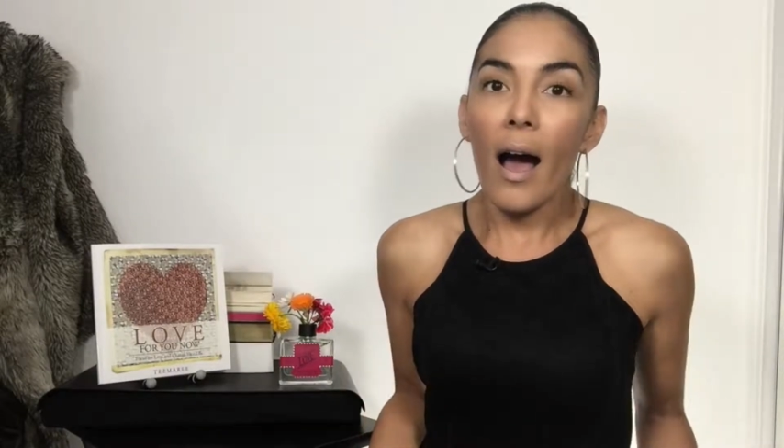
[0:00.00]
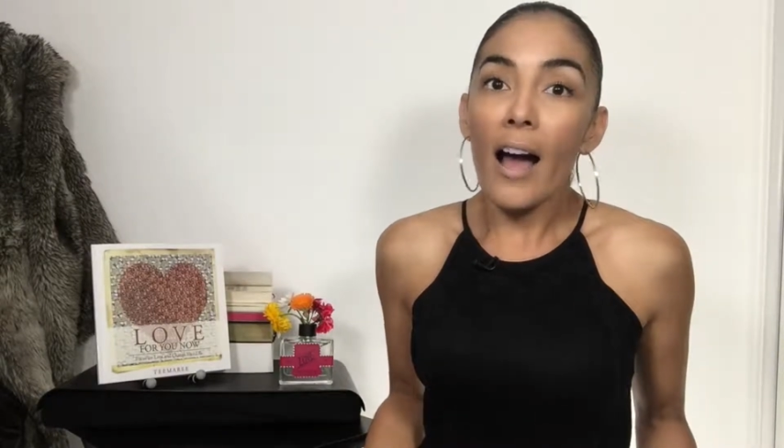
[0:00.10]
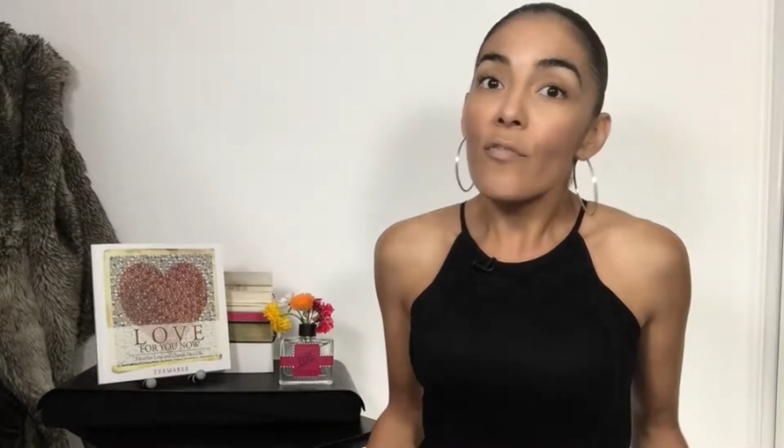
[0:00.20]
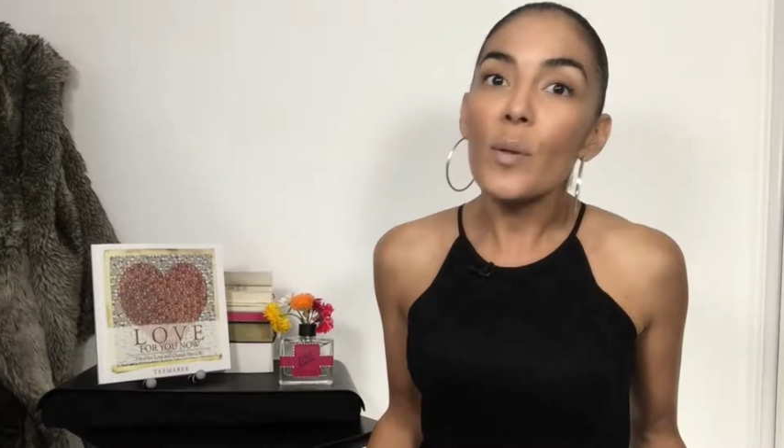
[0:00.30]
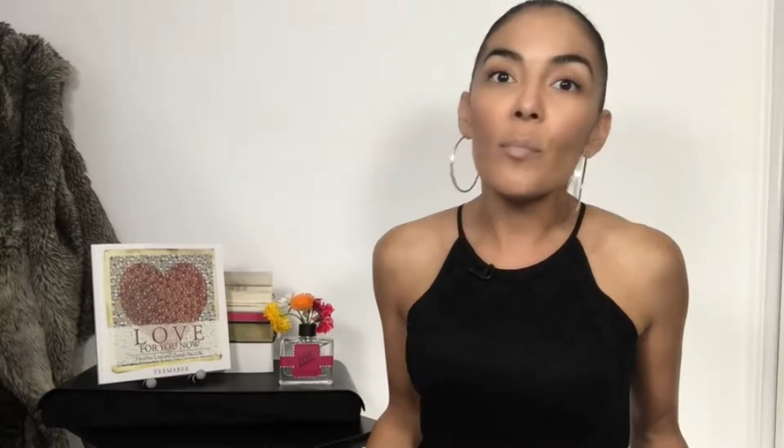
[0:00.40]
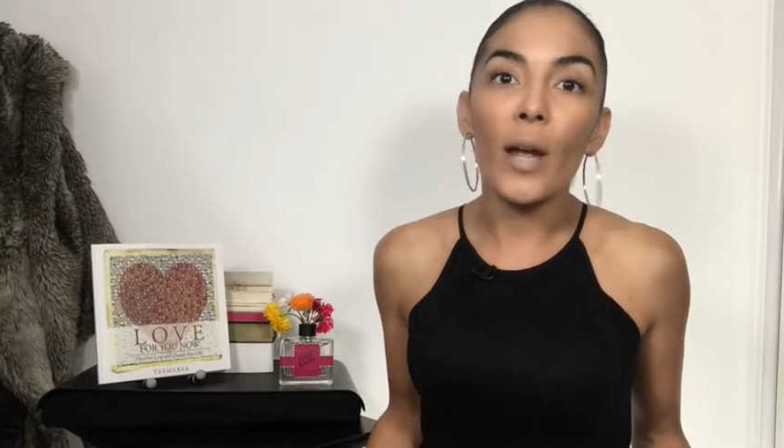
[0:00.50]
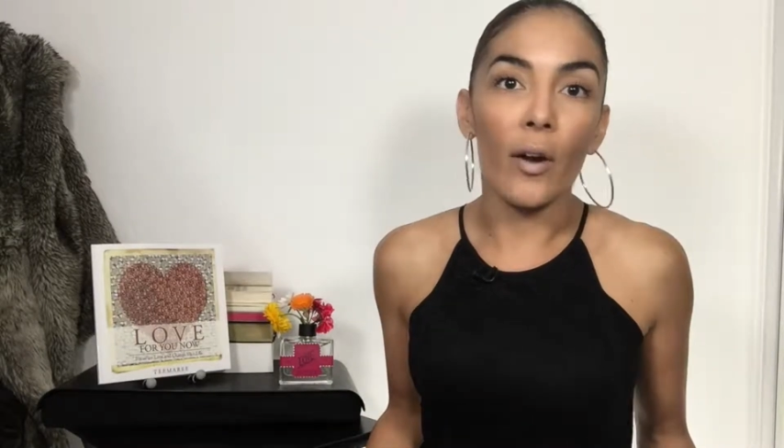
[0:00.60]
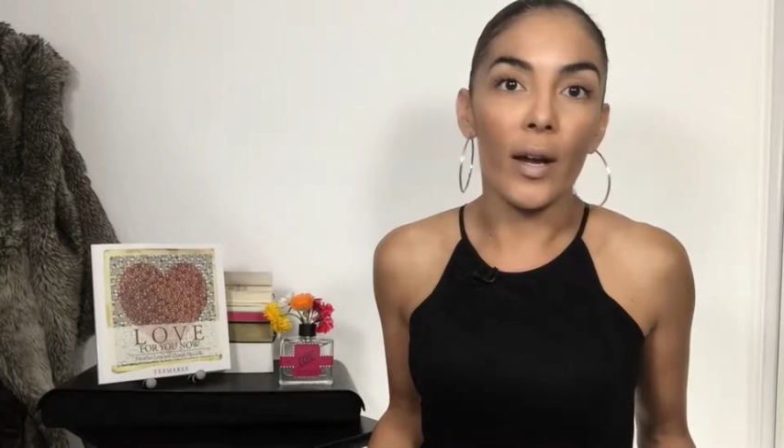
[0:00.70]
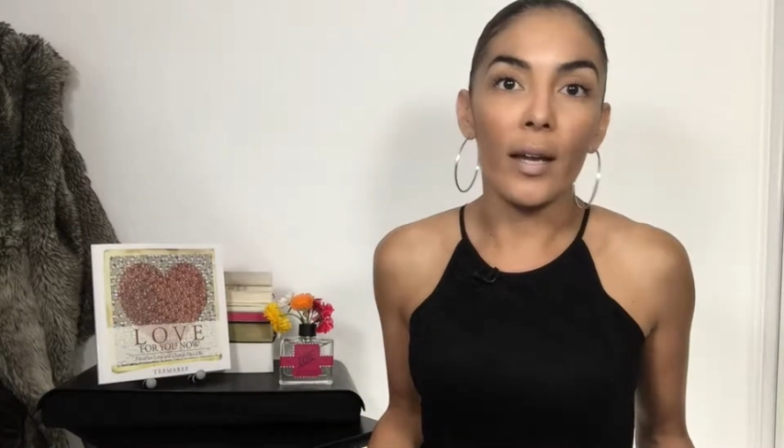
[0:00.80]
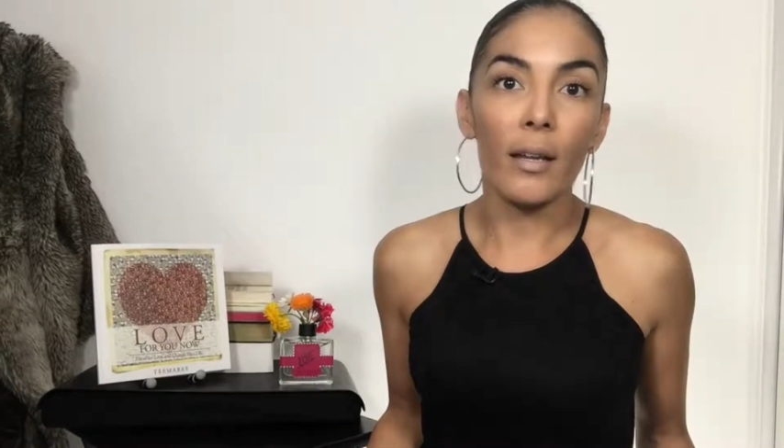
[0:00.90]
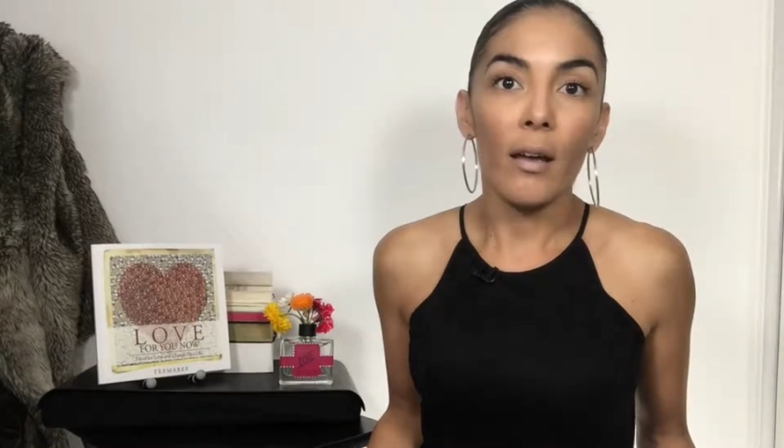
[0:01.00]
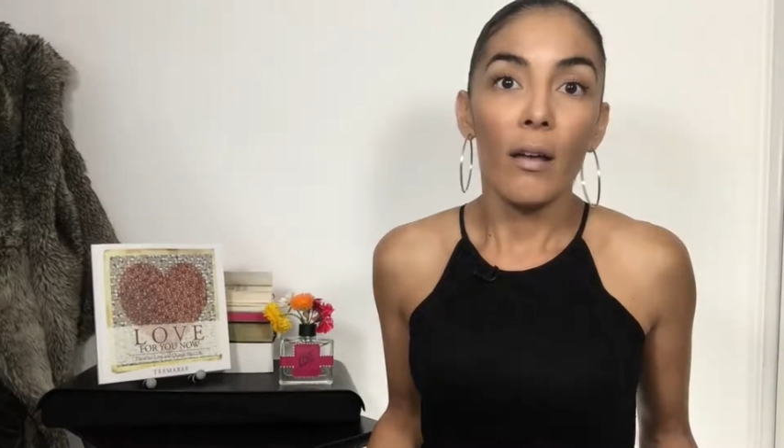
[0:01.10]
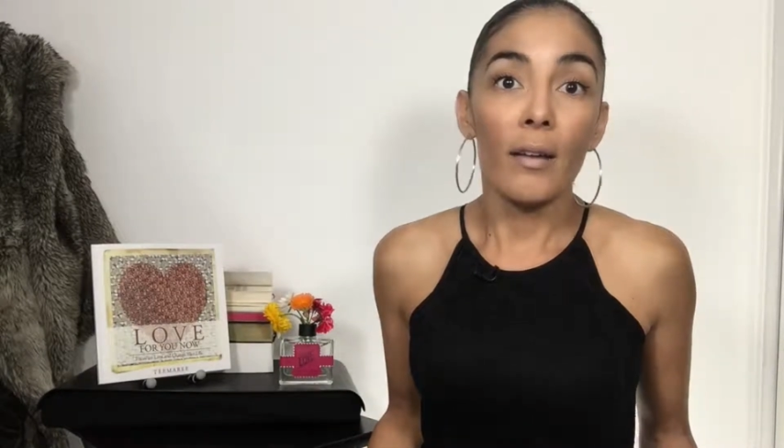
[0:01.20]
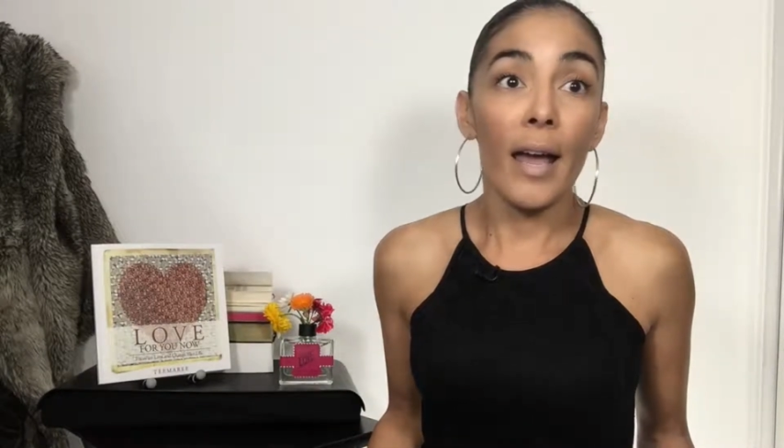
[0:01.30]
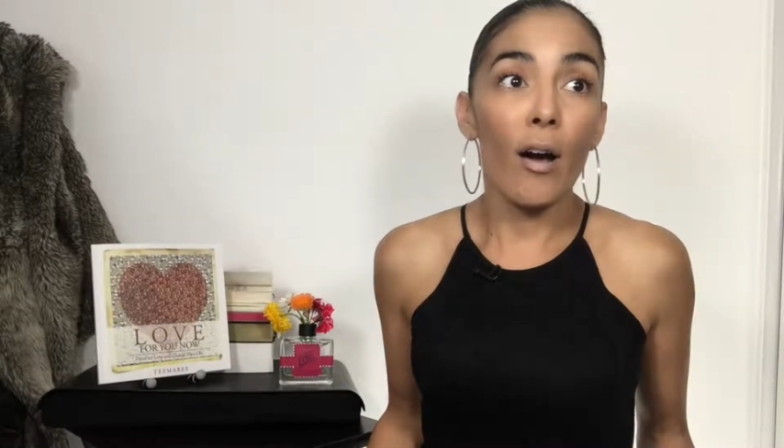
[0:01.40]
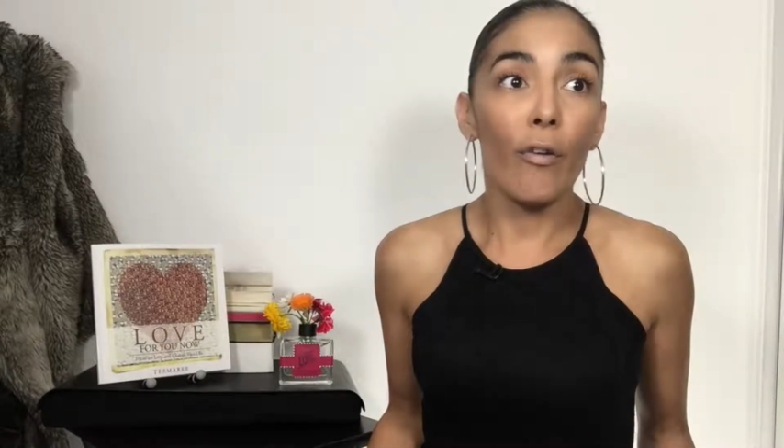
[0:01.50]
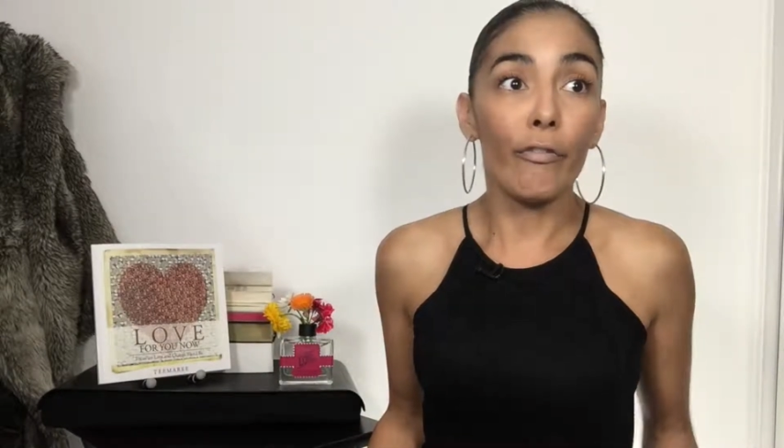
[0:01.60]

I've been married now